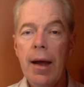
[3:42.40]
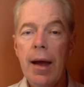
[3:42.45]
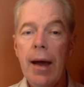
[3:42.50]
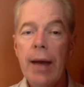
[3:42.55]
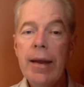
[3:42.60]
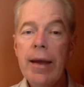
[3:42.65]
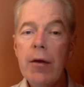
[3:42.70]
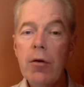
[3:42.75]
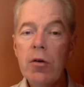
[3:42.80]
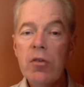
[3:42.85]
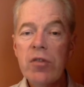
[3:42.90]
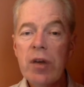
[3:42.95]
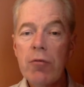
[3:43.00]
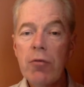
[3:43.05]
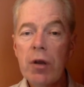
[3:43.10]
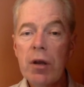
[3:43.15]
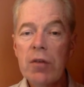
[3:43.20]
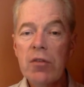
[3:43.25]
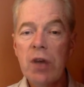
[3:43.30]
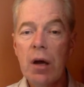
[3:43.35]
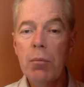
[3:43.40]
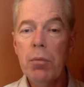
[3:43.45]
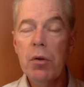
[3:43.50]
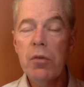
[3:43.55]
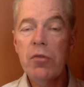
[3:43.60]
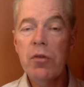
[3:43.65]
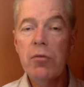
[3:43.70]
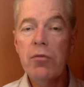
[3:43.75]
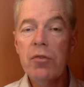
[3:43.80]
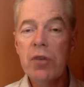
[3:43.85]
And here are several
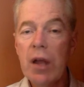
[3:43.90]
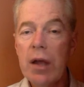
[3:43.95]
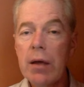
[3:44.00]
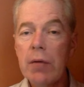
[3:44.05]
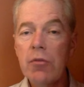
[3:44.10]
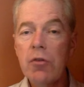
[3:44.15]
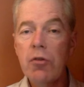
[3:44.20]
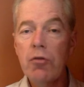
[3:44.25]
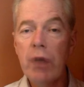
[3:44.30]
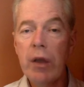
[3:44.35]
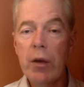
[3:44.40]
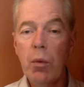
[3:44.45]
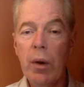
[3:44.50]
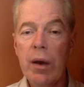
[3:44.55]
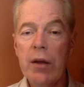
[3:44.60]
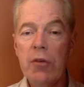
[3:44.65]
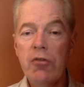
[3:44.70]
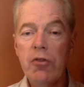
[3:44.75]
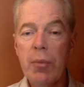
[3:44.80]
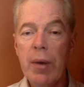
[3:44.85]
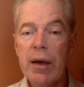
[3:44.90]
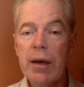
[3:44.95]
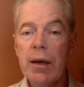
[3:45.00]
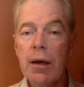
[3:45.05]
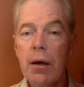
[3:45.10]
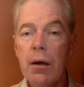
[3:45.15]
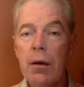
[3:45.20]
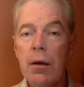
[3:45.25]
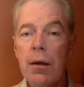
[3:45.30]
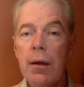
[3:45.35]
examples of slaves who ran away in
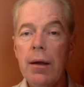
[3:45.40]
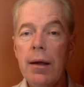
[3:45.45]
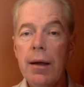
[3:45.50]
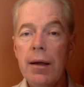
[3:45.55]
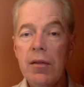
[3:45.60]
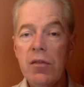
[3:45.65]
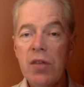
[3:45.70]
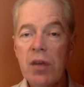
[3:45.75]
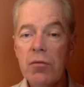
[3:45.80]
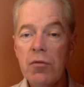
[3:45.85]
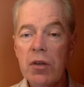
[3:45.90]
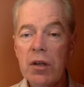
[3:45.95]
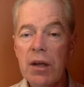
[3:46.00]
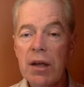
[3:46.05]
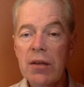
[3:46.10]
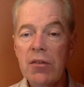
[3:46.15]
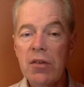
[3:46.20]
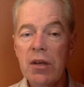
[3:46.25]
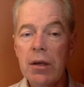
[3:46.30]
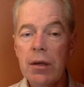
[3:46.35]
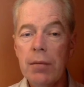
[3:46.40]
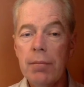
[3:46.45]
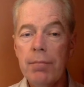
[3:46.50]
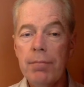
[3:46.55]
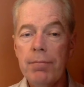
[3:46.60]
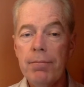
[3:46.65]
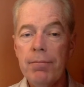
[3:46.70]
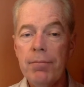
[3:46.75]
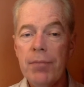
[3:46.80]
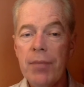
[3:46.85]
Jamaica in 1780.
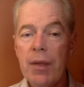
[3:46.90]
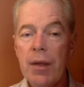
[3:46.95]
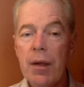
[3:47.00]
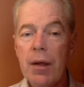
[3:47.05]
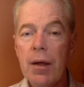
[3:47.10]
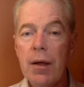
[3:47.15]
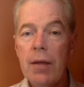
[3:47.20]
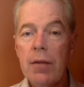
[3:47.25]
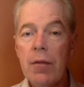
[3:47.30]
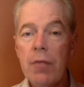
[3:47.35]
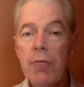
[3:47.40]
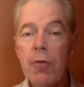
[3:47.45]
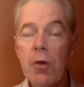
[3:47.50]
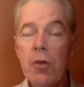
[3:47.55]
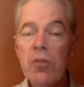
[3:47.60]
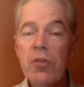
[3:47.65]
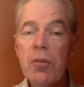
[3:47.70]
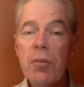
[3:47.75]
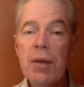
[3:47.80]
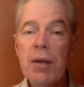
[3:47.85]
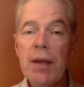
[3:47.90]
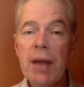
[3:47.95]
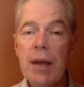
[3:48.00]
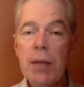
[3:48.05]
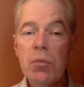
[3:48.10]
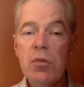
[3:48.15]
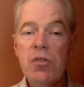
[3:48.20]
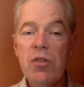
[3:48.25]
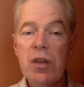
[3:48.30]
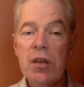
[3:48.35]
The first had been
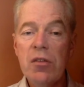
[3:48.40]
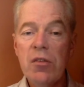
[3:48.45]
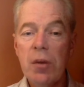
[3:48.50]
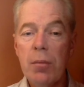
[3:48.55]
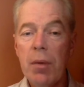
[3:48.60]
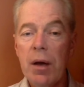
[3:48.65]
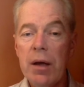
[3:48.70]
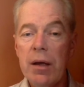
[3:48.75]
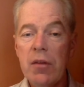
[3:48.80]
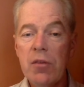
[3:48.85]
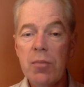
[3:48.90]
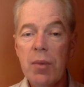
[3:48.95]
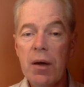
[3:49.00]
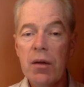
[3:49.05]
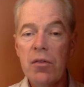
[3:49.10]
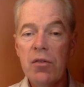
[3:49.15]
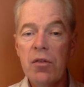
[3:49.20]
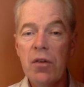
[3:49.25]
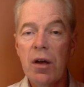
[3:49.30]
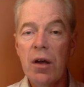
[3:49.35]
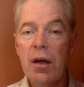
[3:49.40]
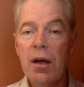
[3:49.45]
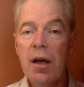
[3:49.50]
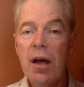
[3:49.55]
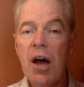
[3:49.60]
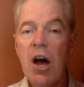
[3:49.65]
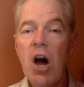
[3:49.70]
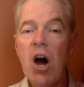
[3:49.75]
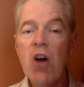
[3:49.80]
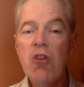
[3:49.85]
named Caesar by his master,
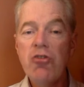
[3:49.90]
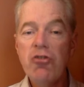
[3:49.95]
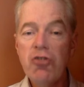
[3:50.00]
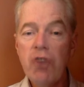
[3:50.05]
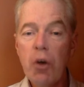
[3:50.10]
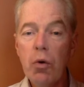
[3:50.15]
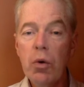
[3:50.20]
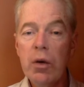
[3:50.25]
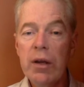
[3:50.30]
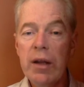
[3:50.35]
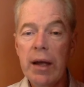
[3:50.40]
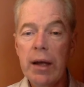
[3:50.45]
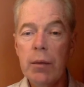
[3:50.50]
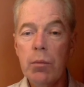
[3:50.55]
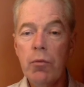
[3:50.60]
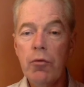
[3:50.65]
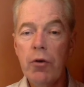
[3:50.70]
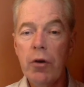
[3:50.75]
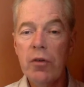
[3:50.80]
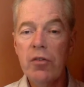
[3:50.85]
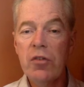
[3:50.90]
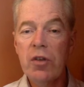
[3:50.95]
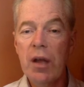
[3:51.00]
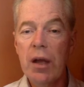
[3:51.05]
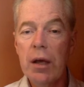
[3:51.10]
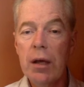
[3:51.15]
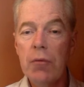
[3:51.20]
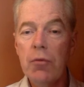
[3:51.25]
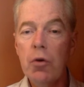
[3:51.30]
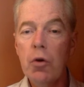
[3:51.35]
a joke name for a
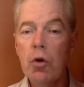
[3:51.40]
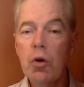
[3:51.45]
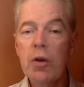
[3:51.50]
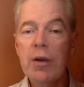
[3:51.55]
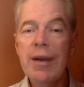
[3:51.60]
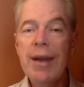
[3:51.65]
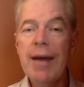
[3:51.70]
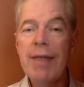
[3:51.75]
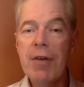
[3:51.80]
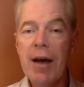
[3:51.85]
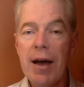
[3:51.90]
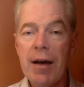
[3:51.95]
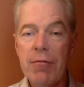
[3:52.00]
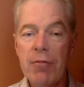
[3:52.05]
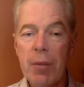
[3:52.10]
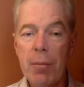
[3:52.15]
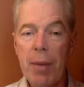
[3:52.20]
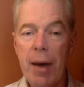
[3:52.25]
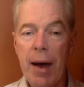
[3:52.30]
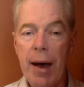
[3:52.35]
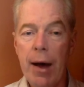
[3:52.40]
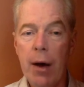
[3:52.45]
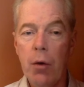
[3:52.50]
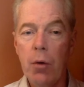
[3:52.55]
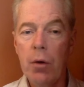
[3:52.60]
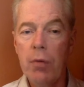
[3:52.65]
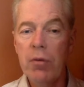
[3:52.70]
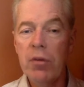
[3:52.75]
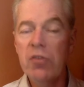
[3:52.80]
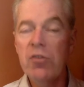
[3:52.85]
slave who could never have the
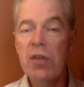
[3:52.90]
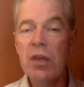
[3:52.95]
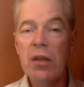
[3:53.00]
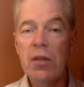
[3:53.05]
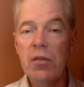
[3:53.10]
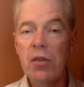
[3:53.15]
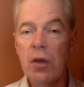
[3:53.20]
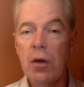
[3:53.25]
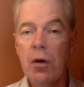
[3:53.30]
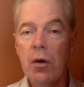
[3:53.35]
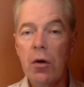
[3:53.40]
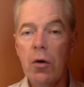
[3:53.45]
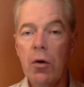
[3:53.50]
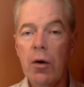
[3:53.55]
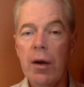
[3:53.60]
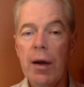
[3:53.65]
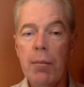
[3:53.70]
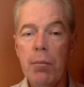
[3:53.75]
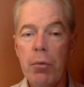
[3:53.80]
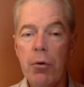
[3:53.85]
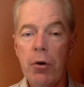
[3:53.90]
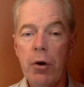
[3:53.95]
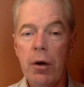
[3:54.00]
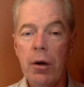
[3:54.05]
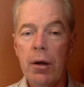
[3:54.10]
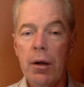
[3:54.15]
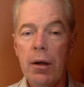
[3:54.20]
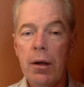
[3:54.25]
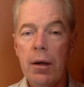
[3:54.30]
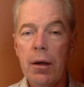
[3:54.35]
power of a Caesar or an emperor.
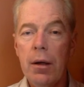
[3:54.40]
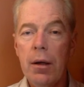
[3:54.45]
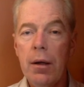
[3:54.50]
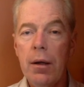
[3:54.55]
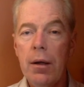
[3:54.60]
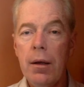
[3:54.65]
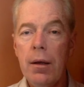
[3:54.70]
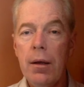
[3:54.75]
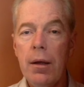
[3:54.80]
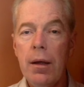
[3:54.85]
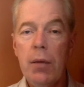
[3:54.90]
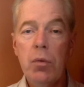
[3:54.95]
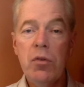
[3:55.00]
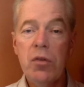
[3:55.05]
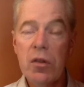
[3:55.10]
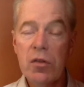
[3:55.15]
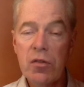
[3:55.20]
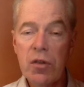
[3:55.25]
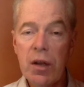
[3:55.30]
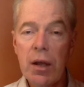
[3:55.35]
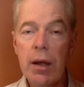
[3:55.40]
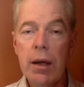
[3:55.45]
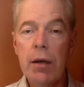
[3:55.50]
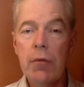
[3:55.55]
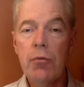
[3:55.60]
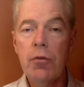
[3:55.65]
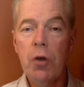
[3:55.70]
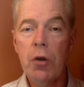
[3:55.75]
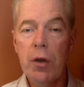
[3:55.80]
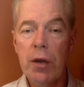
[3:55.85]
He was a
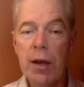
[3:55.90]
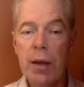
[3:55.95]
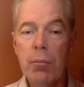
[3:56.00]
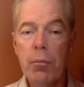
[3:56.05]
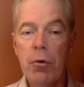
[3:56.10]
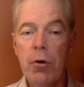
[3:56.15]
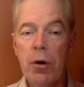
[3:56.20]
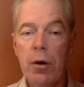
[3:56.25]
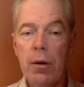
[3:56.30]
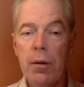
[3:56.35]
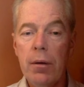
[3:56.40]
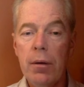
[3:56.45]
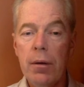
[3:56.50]
slave, not an emperor.